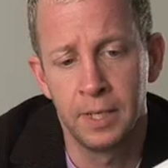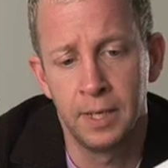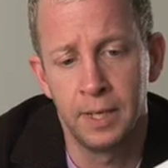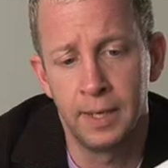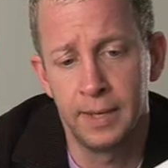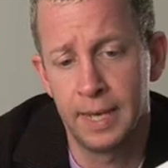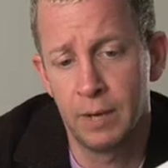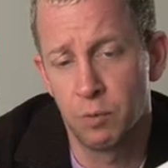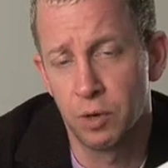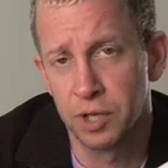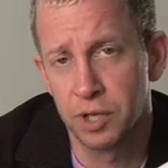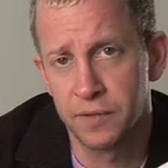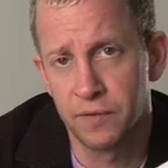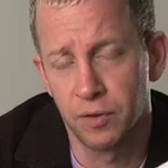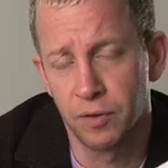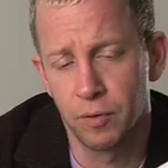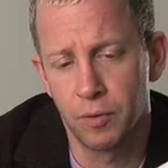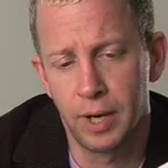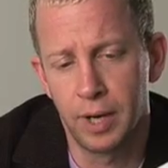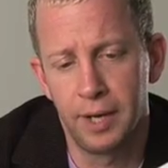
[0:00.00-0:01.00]
And that works
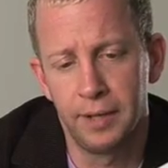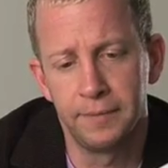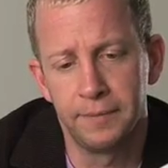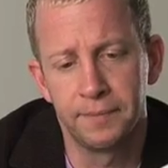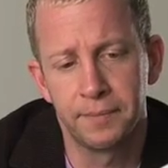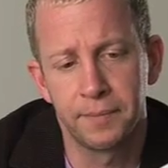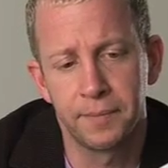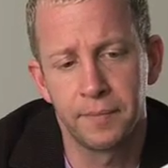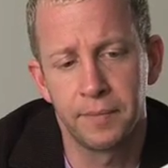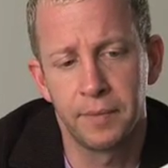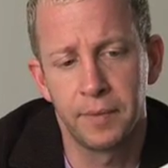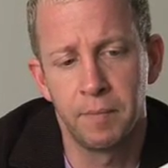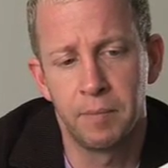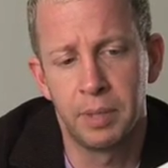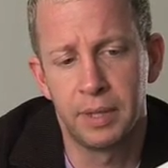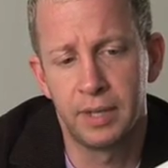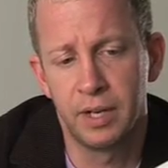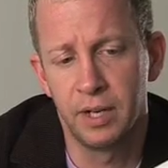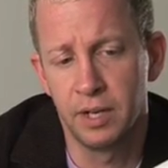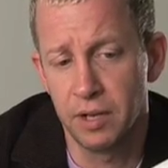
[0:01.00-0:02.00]
for a while,
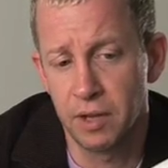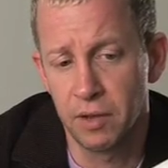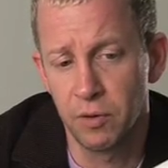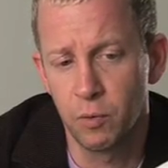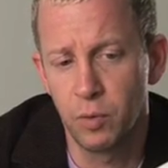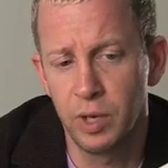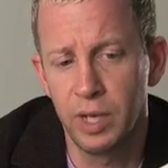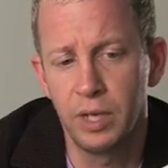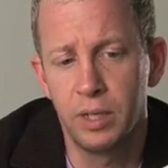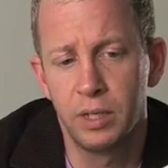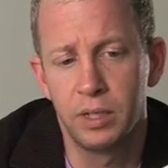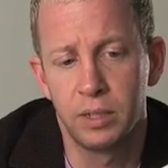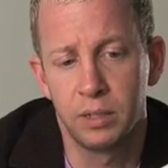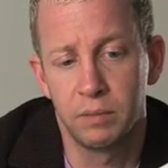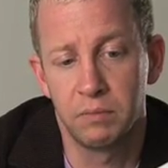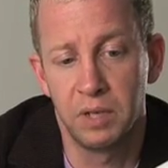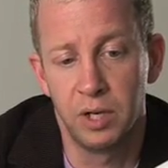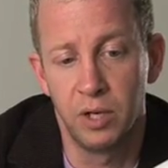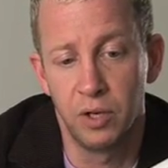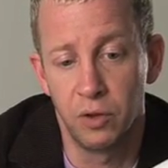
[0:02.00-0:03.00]
but then another week,
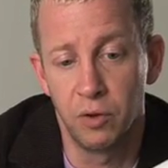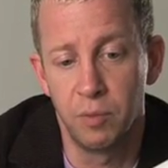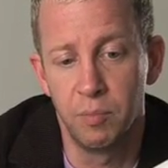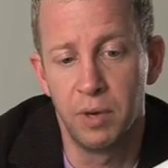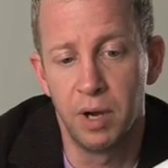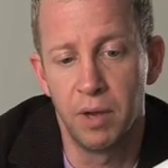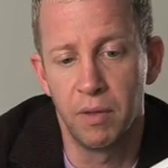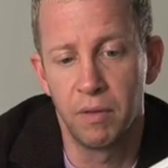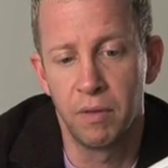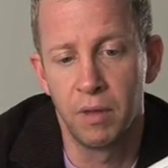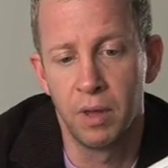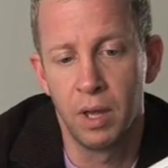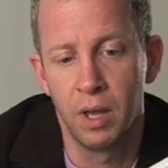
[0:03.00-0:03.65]
another month,